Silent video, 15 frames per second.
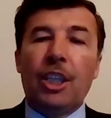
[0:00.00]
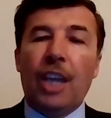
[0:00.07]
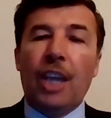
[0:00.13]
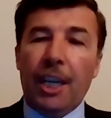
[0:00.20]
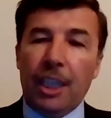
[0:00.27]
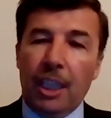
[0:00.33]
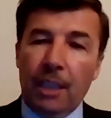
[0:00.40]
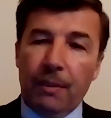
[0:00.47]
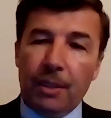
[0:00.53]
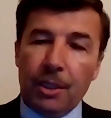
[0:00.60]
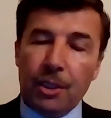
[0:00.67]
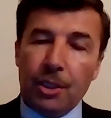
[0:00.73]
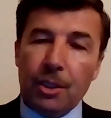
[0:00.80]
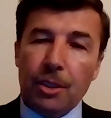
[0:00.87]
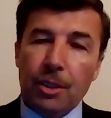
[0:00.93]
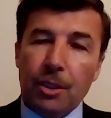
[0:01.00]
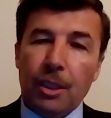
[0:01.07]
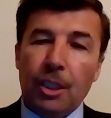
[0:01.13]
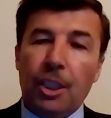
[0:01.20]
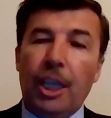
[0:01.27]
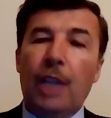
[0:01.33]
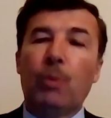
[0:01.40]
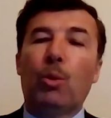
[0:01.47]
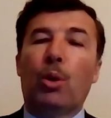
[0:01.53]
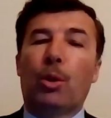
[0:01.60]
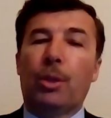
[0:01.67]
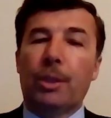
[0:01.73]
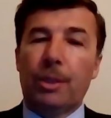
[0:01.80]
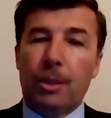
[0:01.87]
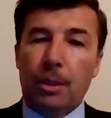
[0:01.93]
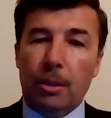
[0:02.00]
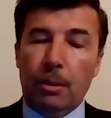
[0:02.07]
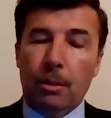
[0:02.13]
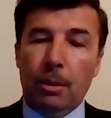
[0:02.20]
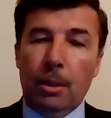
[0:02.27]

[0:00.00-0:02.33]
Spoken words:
caregivers, care workers.